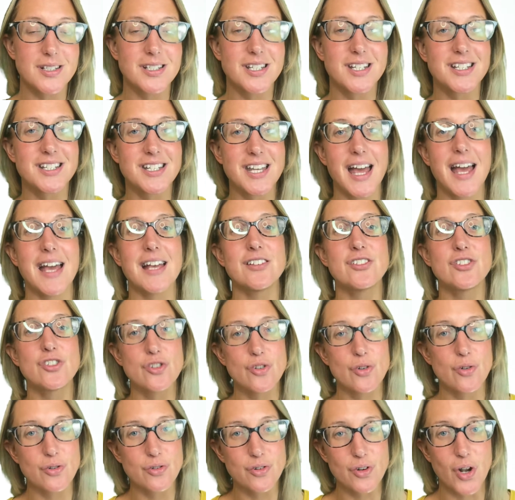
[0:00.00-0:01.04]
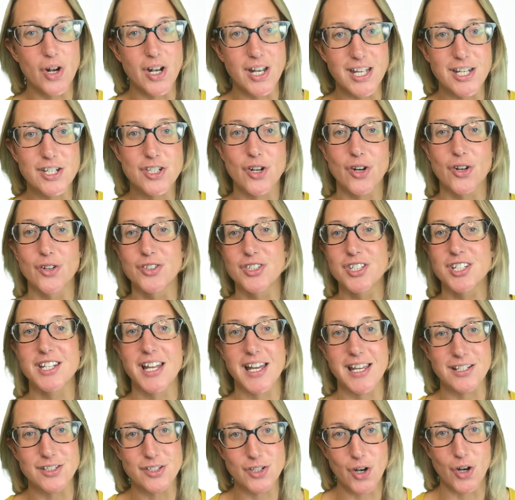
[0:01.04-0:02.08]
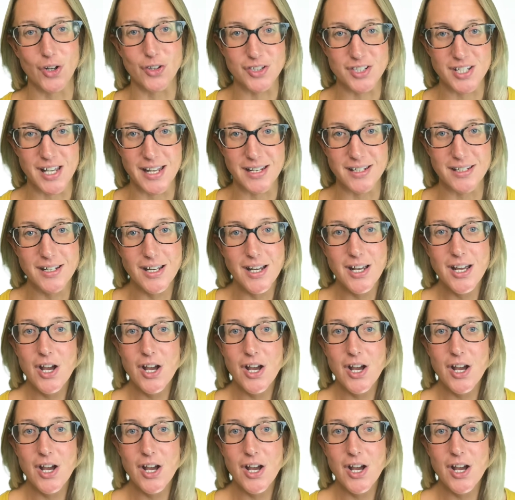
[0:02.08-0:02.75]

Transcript: to test your knowledge on today's content.